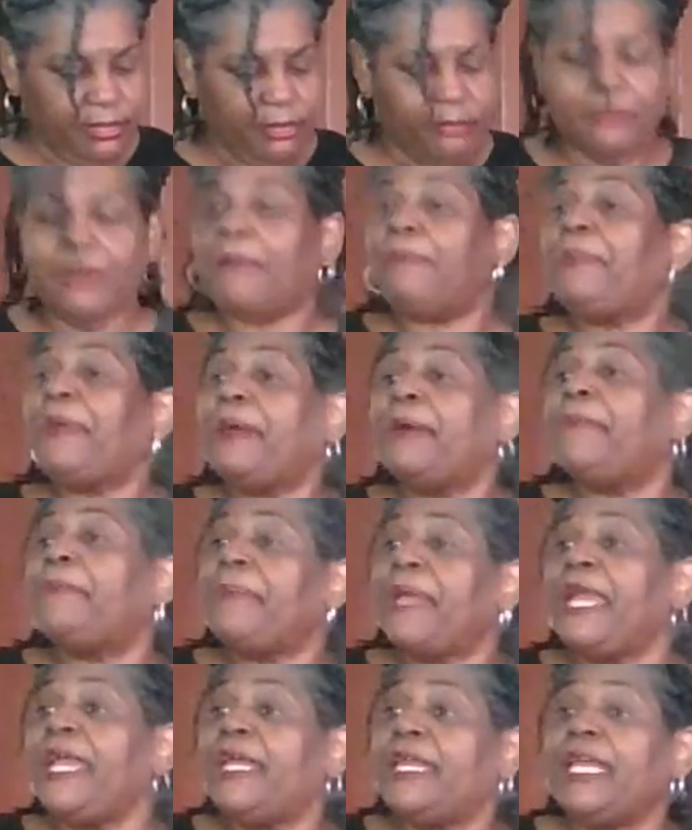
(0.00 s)
my
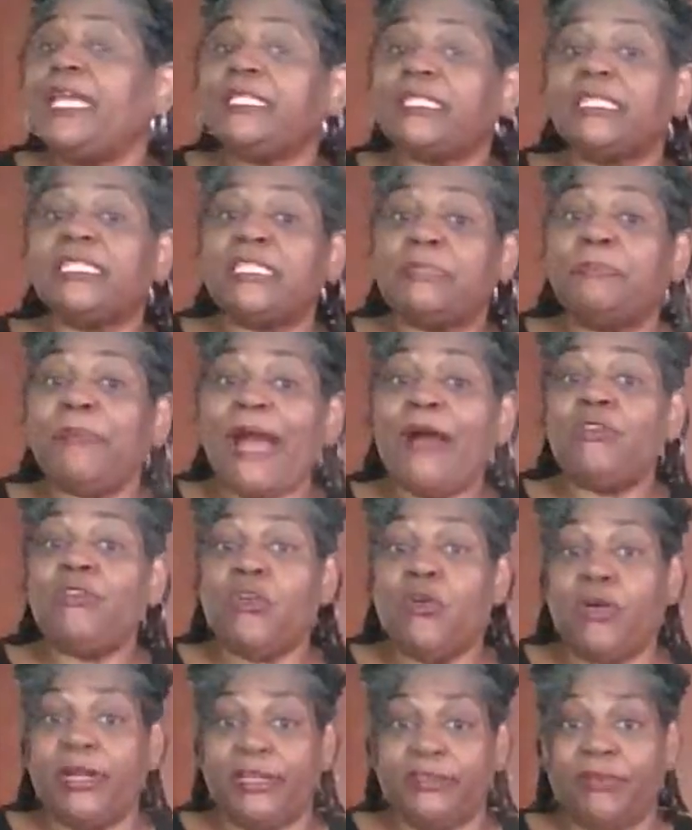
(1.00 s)
pan has a spout
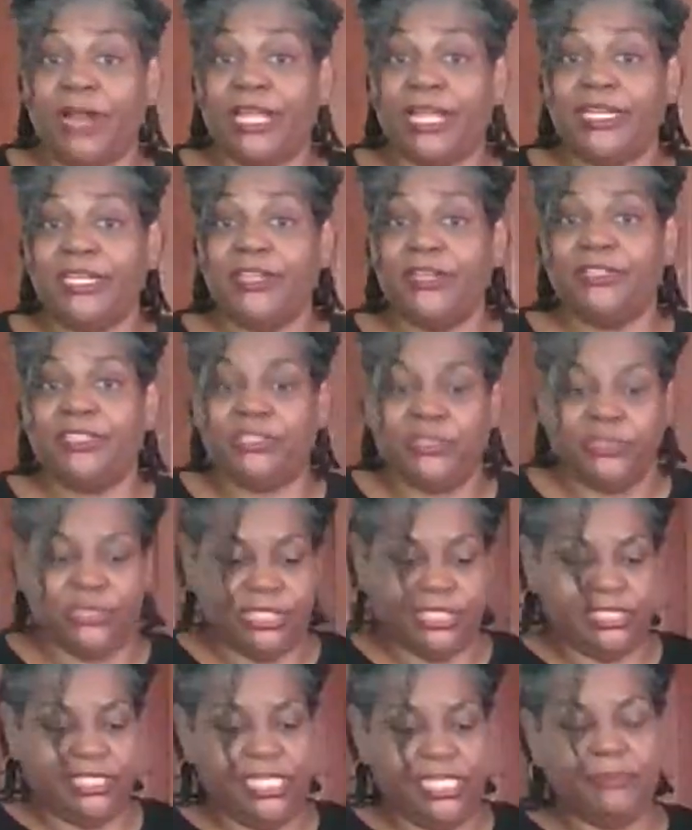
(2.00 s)
on it right here, so the
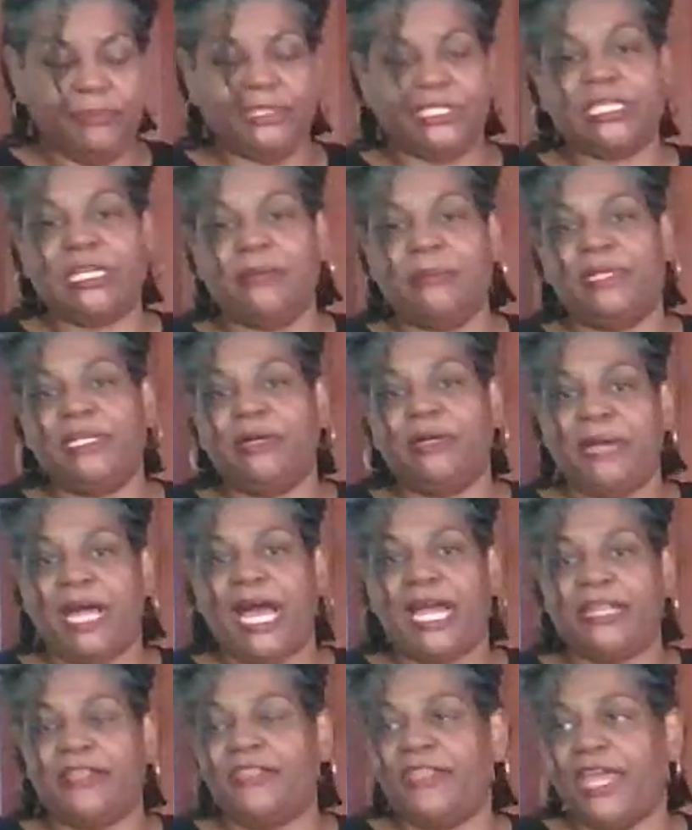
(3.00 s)
steam is coming up out of